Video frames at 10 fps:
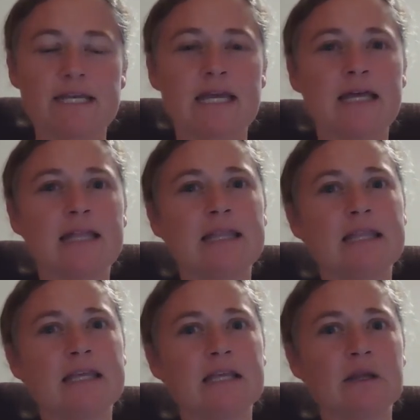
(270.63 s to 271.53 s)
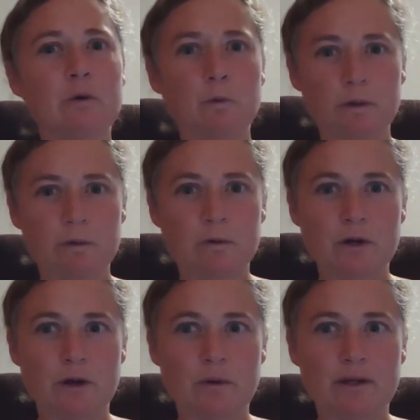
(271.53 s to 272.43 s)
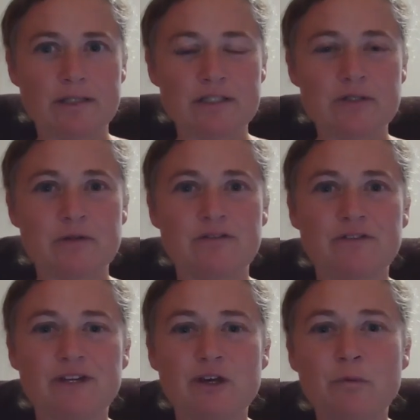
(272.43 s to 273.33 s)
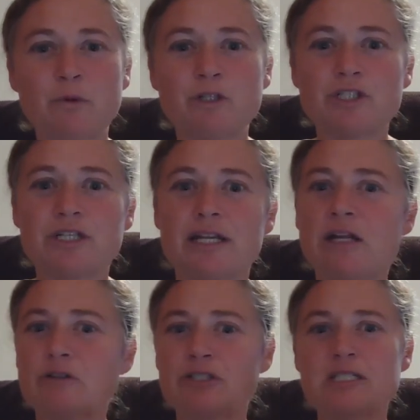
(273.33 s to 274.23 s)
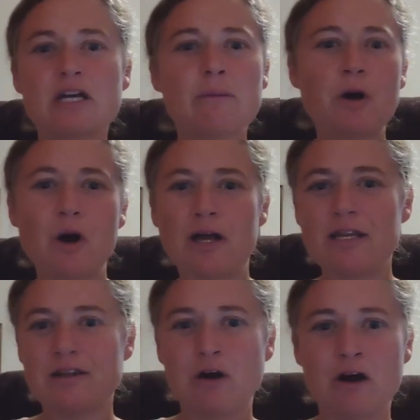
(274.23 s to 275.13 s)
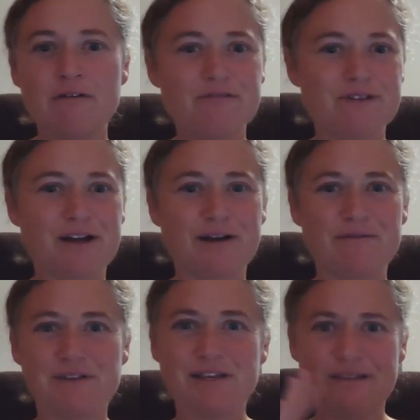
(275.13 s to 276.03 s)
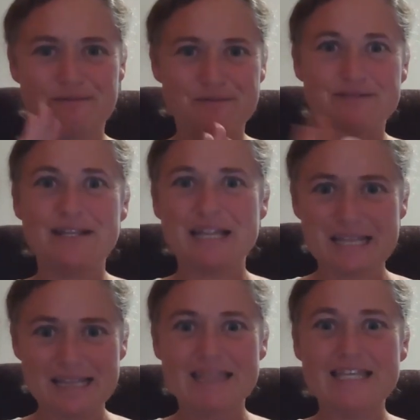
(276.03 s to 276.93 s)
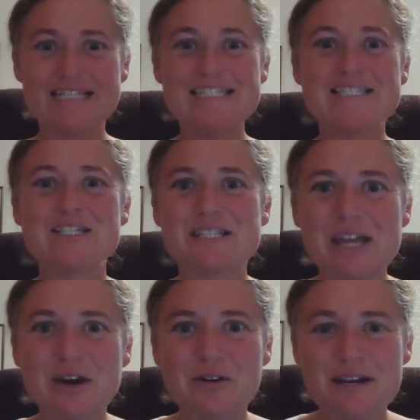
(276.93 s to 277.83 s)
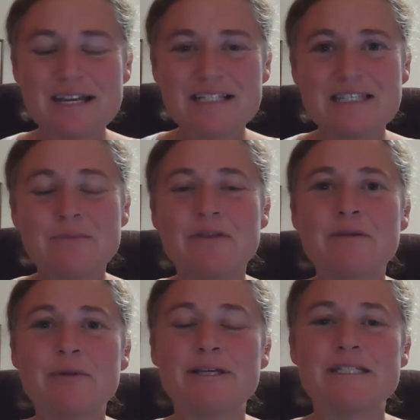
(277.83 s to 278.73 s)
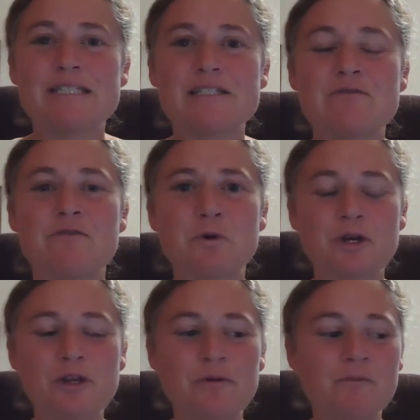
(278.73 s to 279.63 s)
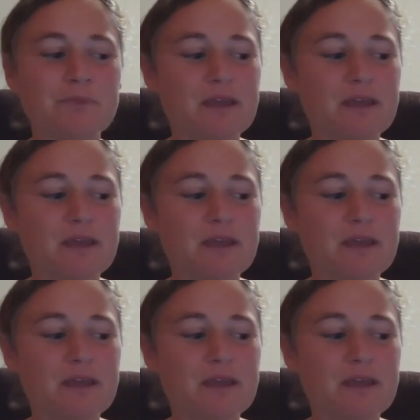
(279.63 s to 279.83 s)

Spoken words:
and then we will go into the video portion, and I'll just come on and off via this to narrate some of the places for you.